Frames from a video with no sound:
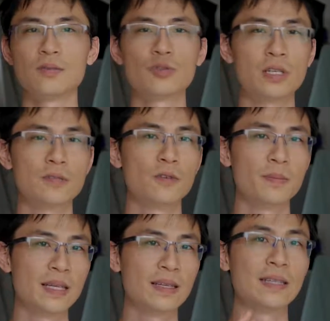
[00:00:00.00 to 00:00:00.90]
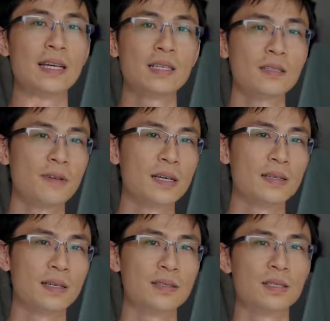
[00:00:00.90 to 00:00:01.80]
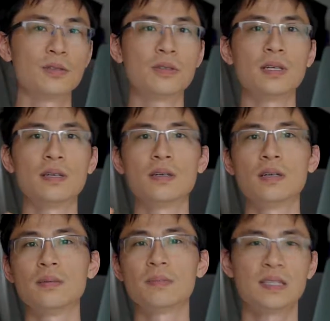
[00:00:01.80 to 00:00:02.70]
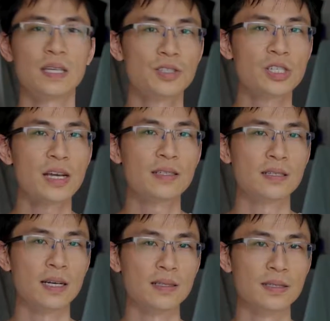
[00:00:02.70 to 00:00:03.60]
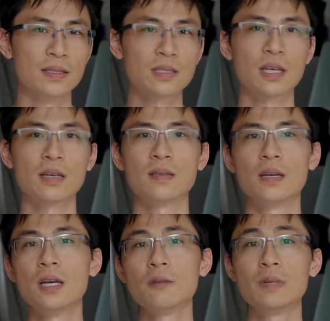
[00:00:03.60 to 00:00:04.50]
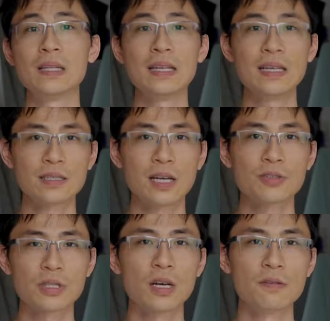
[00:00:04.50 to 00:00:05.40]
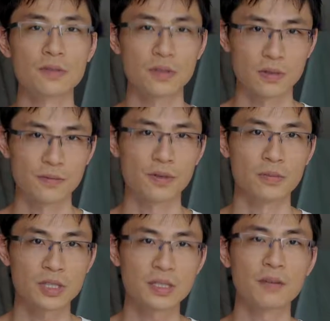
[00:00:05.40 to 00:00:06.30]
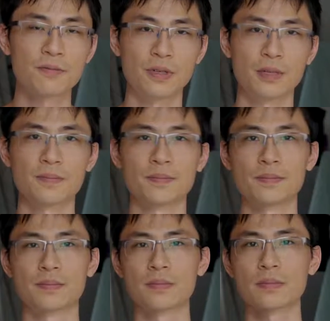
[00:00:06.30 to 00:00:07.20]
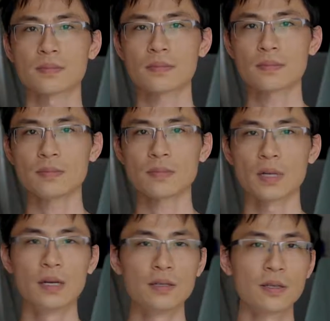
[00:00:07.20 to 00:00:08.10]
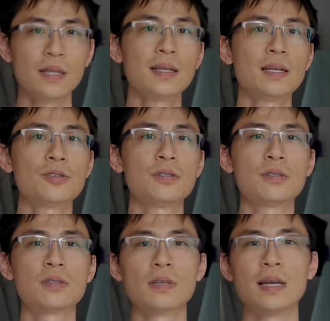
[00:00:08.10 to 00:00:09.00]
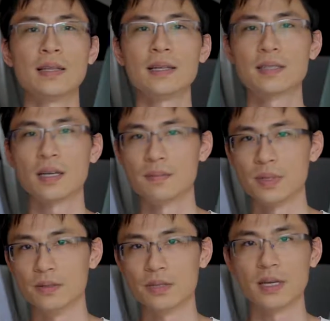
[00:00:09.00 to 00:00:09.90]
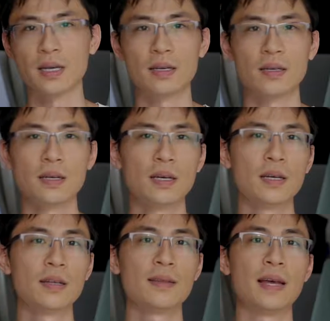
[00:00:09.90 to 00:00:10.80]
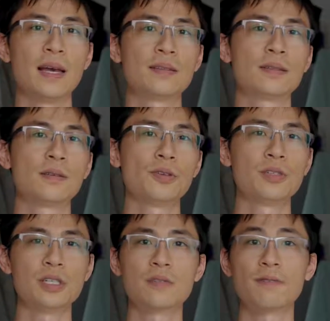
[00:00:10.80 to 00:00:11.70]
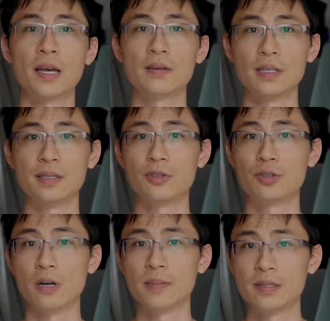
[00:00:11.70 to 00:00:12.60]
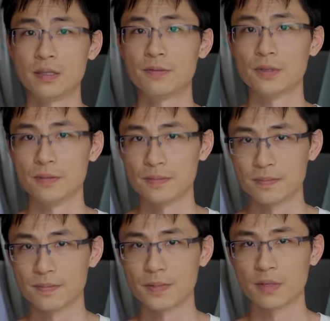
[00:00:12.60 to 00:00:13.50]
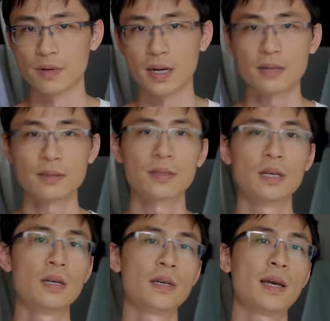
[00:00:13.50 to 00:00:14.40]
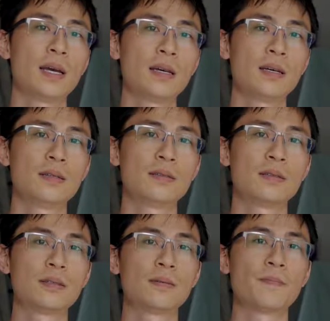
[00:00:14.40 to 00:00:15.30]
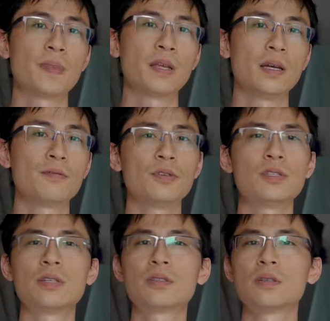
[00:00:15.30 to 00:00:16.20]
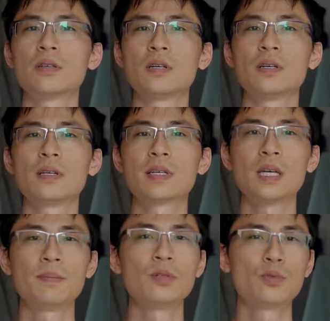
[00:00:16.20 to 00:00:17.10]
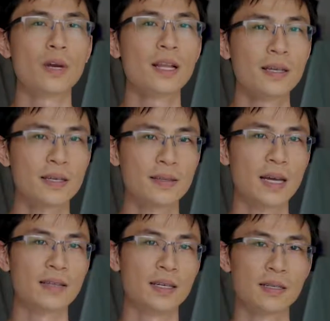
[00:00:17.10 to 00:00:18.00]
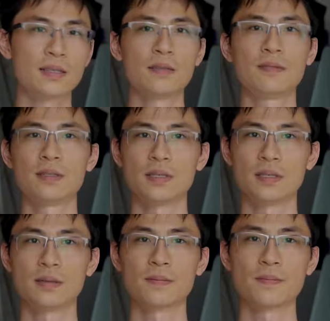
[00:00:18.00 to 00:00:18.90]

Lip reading: transforming the negative ideas into the potentiated ideas can release ourselves from suffering. So let us use an example. Say that you just failed in a job interview, right? And if you just keep on dwelling in that negativity,